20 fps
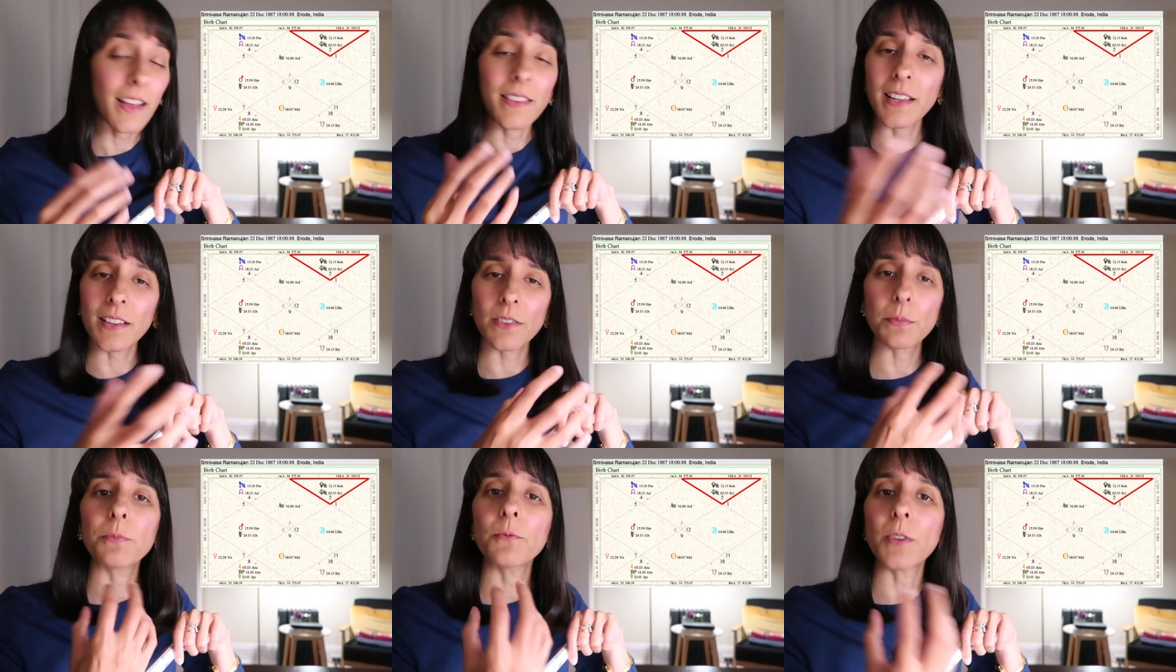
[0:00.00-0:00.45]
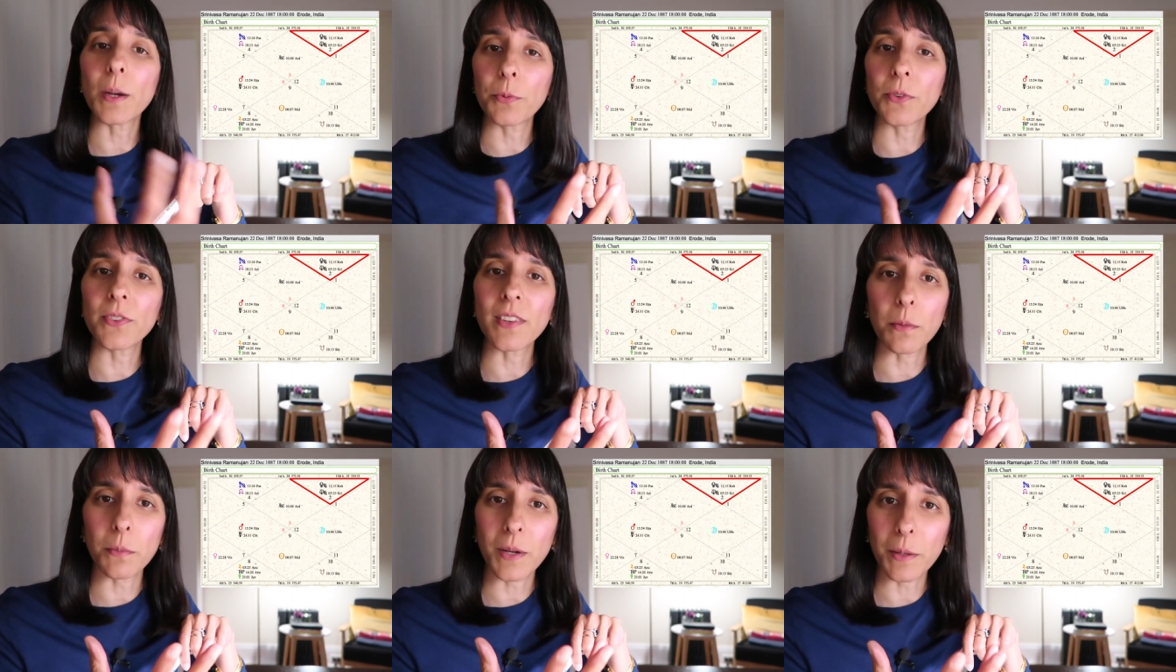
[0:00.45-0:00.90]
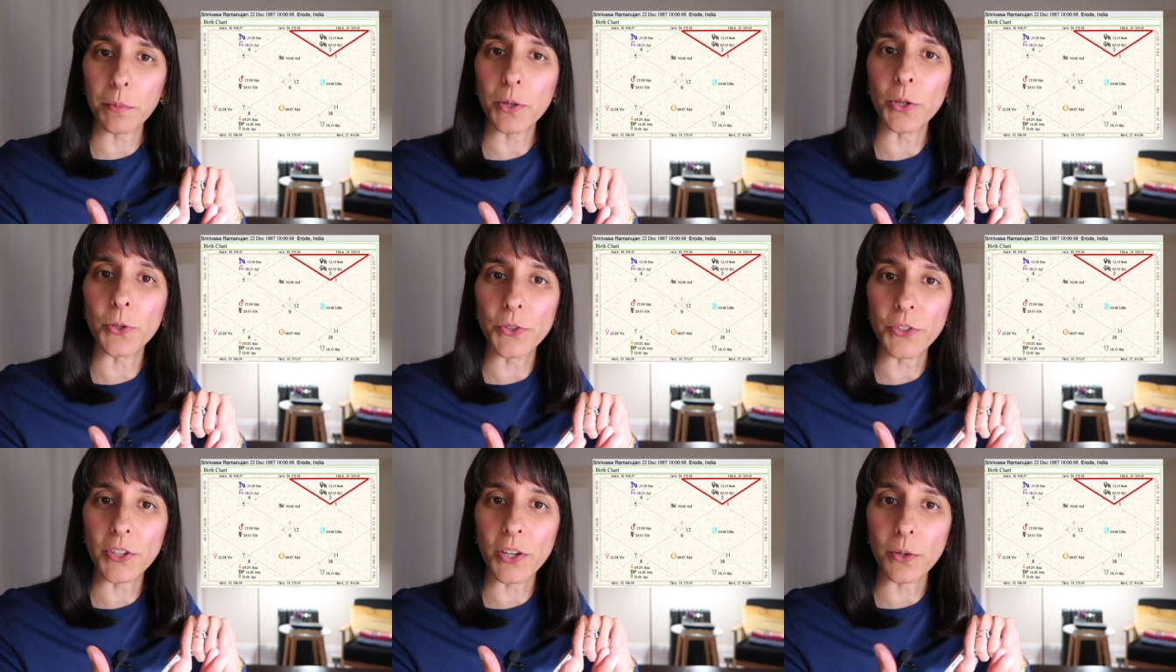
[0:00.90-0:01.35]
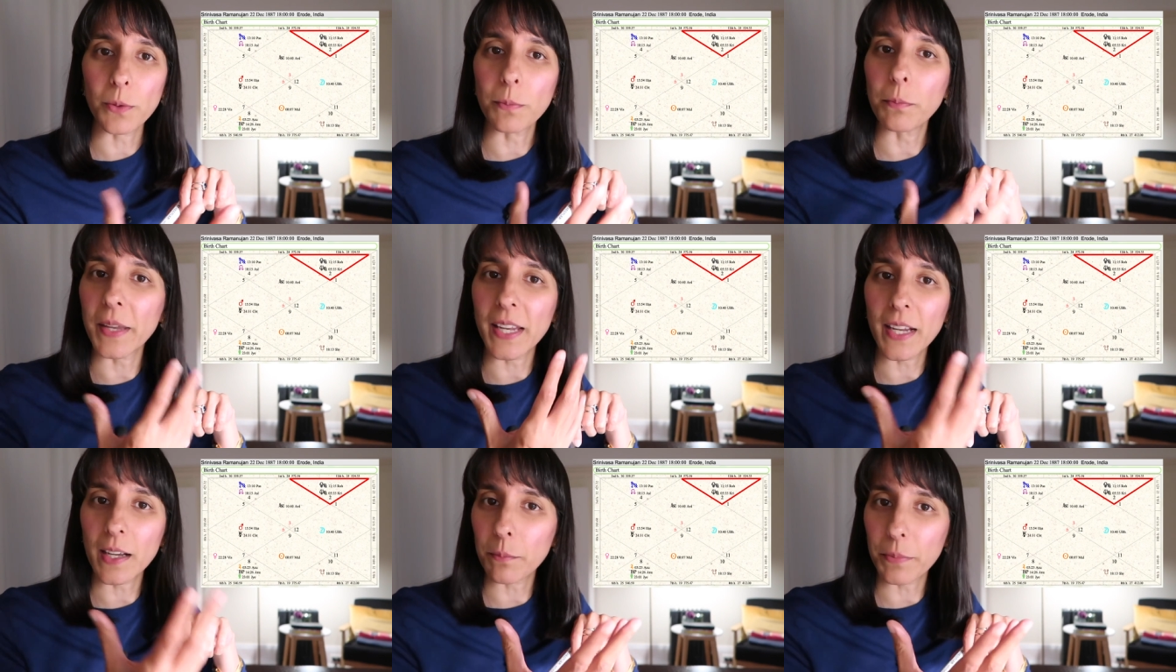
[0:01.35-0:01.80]
and that's represented by Pluto
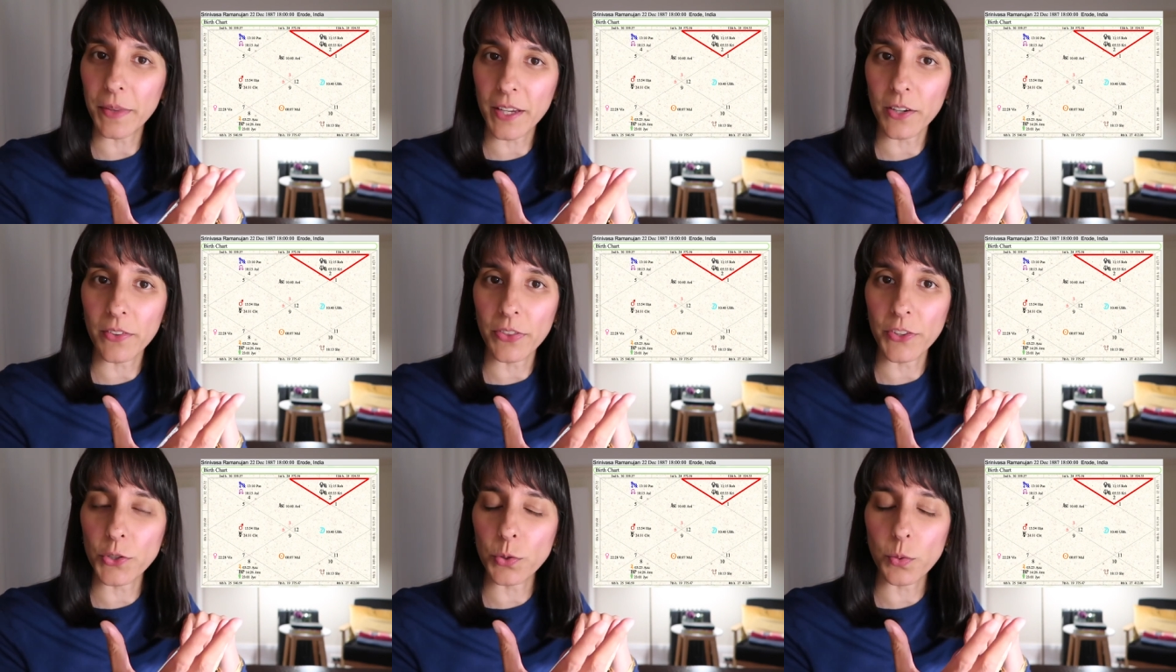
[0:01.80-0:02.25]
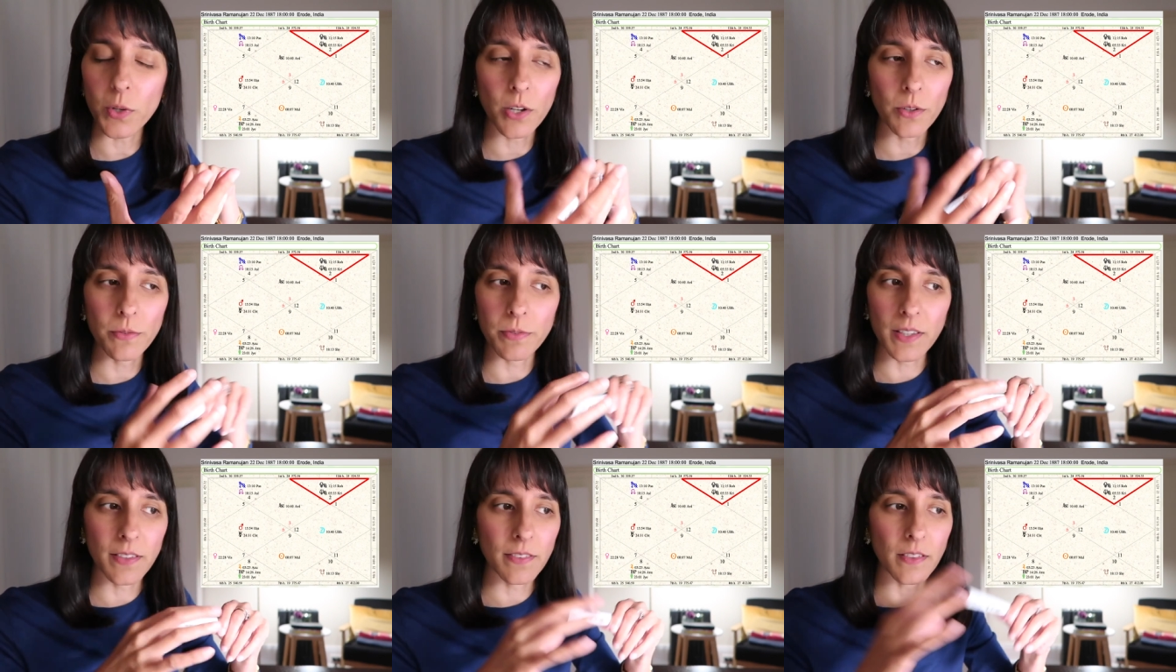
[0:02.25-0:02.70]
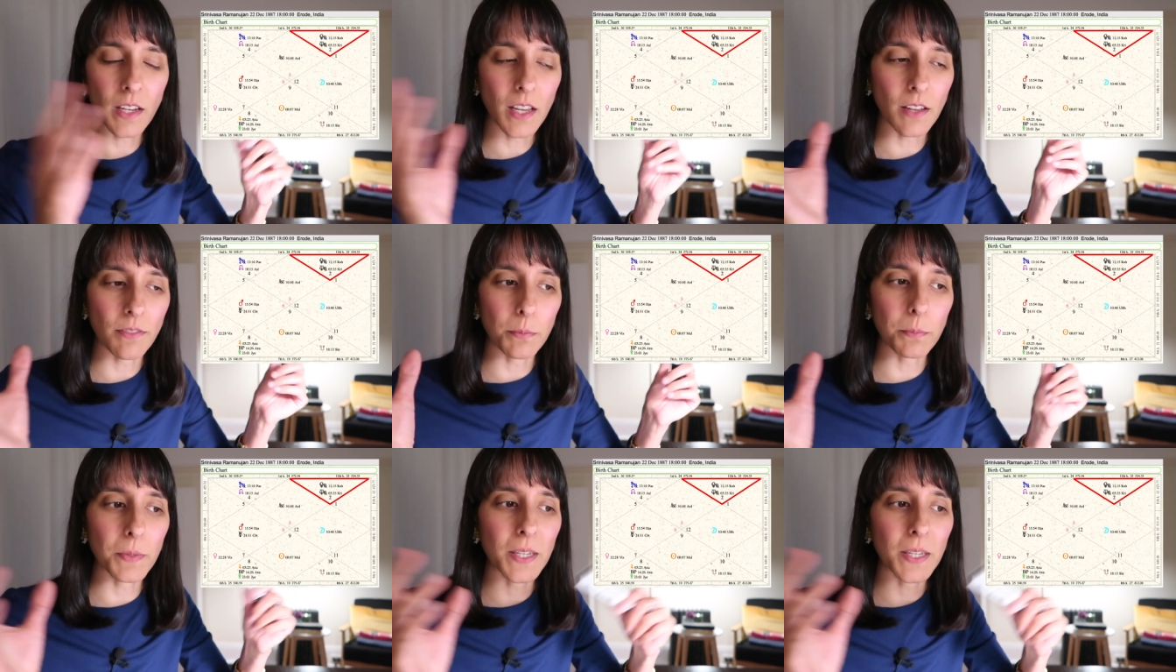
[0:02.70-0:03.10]
being up there in the twelfth. He's going to have a